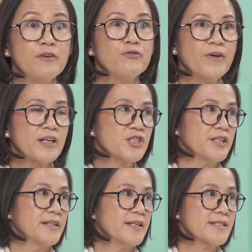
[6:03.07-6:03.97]

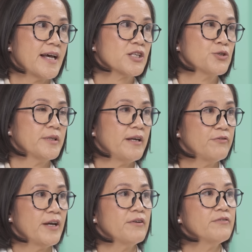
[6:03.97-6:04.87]
Infection is actually a
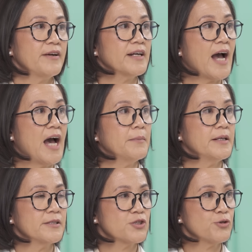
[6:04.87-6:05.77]
very, very
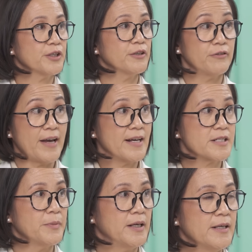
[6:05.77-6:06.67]
common trigger of
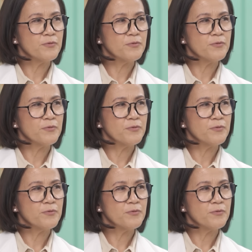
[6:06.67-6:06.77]
asthma.